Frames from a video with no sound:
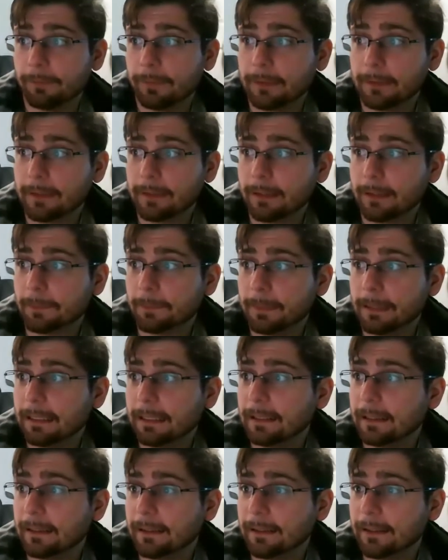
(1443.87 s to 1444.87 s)
It's going to
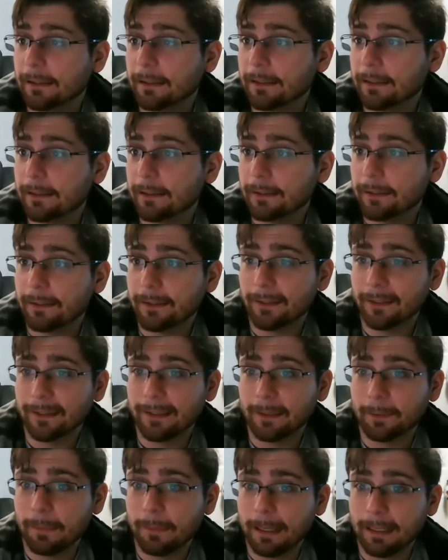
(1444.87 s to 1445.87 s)
be the they're
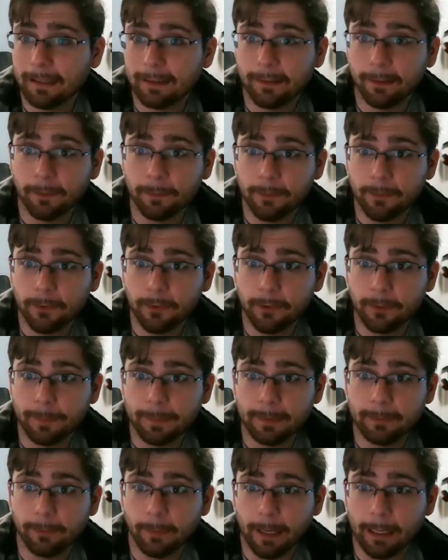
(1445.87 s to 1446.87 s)
going to make the
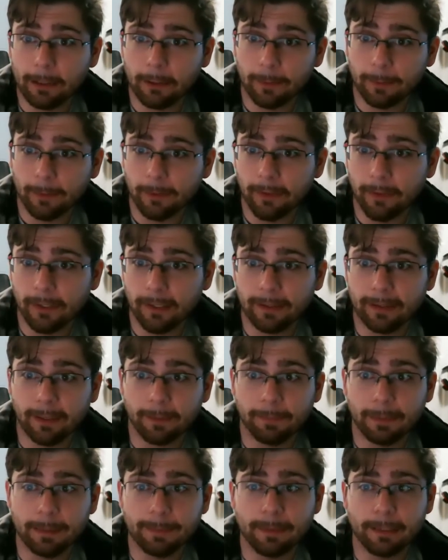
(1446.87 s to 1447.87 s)
stupid wearable thing
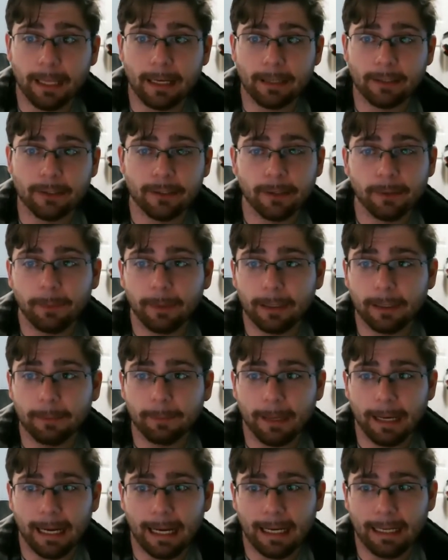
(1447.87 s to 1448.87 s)
that people actually want to
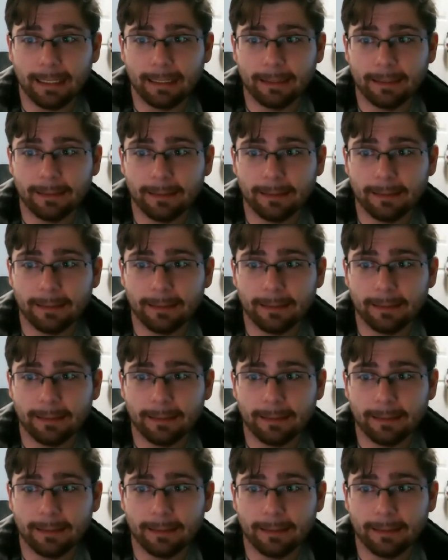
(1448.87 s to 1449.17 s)
buy.